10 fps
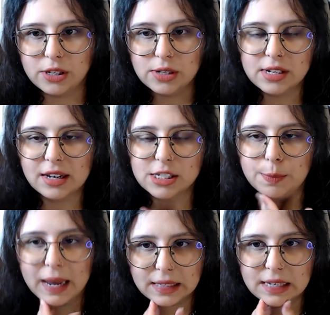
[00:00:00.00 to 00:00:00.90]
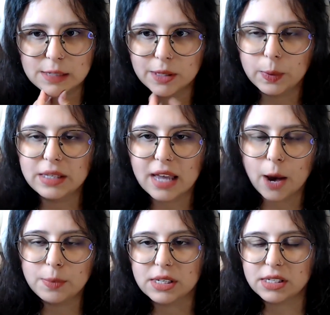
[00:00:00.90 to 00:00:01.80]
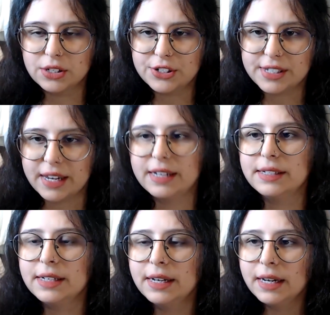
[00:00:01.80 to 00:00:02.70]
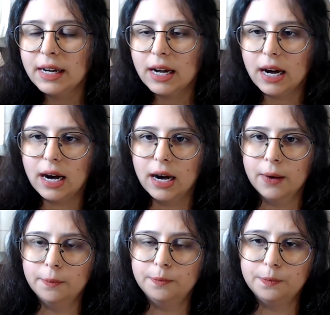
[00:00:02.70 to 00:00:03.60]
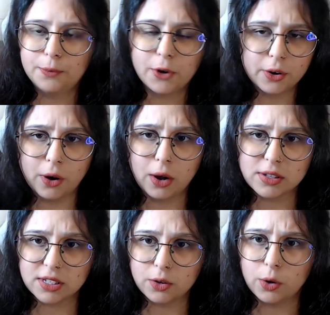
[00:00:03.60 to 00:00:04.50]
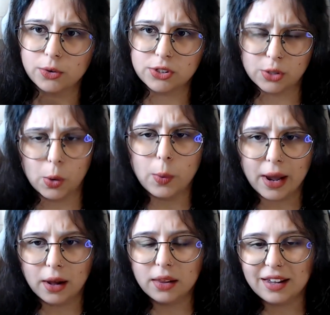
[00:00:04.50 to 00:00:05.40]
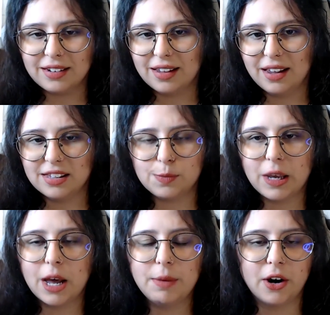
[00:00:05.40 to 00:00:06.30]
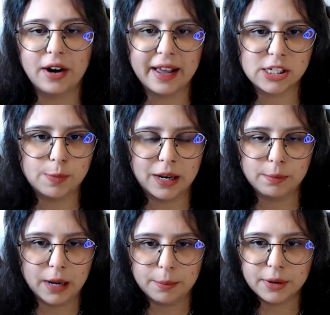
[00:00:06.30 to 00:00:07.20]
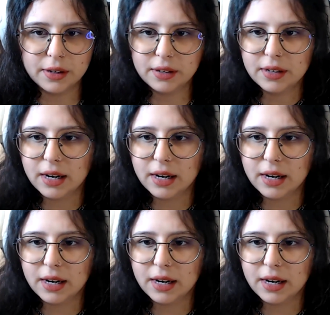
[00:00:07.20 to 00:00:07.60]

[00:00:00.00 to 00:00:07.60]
You didn't expect this, but Quint helps us understand protocols and code so well, and it's becoming our next pen and paper.